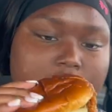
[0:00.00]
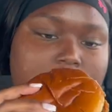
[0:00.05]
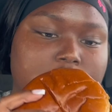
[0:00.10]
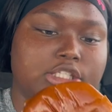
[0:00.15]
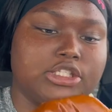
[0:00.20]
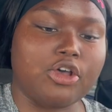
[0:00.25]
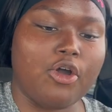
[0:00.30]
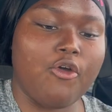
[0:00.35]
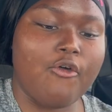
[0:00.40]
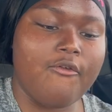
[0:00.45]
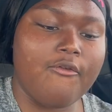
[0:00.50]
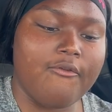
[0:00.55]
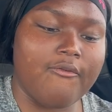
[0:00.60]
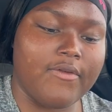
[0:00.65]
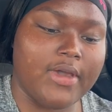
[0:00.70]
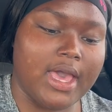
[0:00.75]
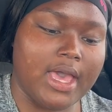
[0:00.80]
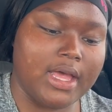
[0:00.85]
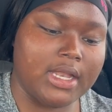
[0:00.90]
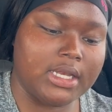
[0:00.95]
so
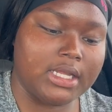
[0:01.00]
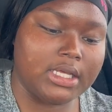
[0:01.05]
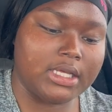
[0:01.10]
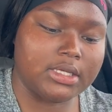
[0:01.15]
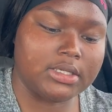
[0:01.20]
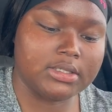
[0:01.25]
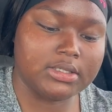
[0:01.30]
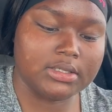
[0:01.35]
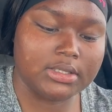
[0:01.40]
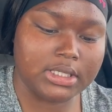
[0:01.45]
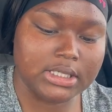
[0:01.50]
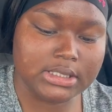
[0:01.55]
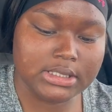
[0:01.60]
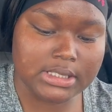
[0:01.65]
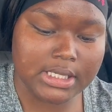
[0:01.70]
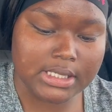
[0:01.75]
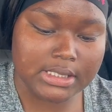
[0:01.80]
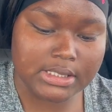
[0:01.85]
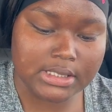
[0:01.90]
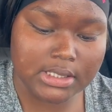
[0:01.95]
fattening. Let's
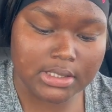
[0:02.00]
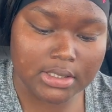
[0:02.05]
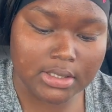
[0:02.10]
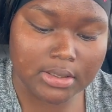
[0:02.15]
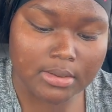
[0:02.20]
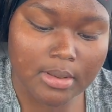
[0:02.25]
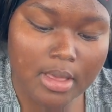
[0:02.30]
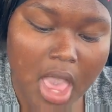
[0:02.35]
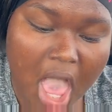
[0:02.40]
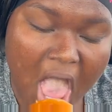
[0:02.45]
taste it though.